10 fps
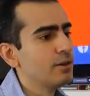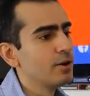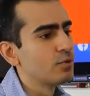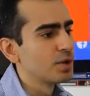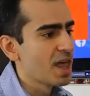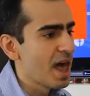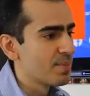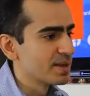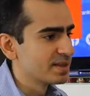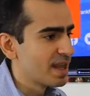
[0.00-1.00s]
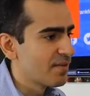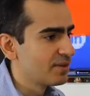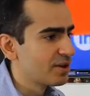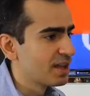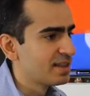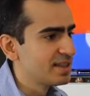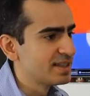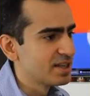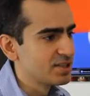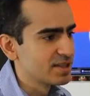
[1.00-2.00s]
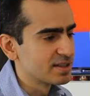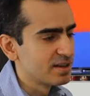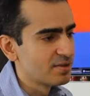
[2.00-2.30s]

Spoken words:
look what happens. Have a look at these edges,